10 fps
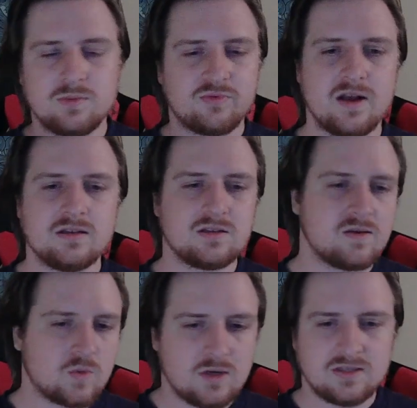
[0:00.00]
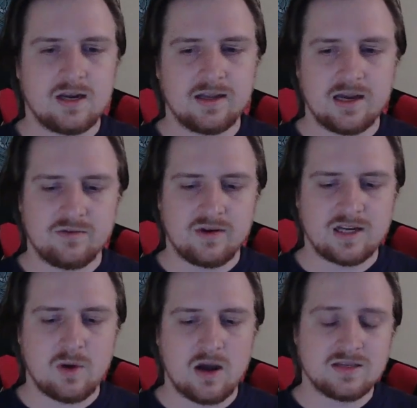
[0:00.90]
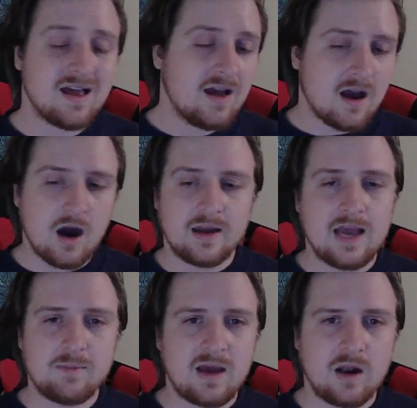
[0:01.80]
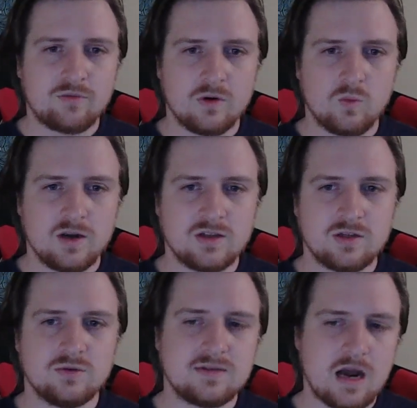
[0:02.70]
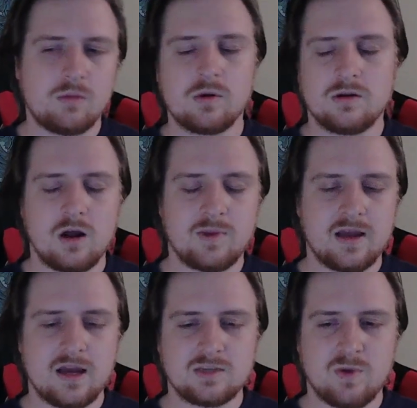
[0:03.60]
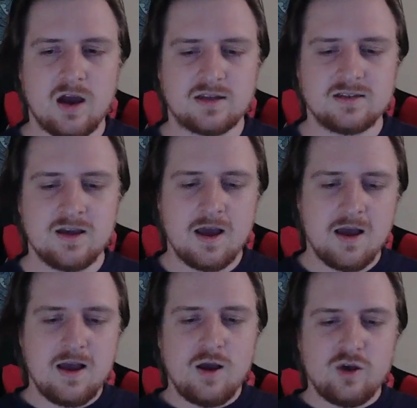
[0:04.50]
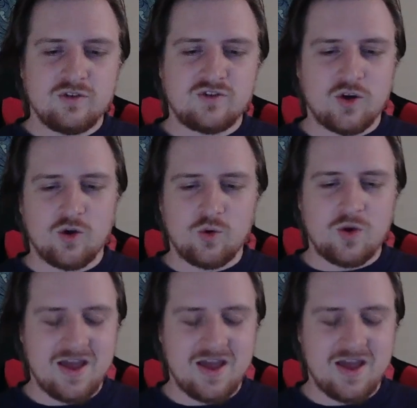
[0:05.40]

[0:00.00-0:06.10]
friends and stuff, so I decided to get it for Xbox. I already had Battlefront 1 and 2 downloaded on my Xbox, so